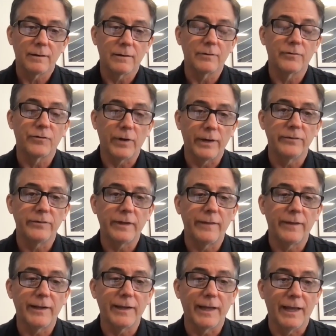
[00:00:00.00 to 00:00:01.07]
I'm going to try and
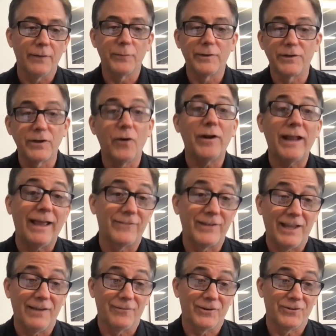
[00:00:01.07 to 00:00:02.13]
say that again. We don't have
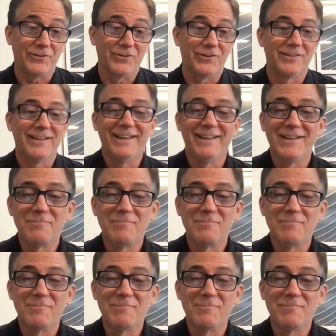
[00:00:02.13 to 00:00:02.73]
to have control,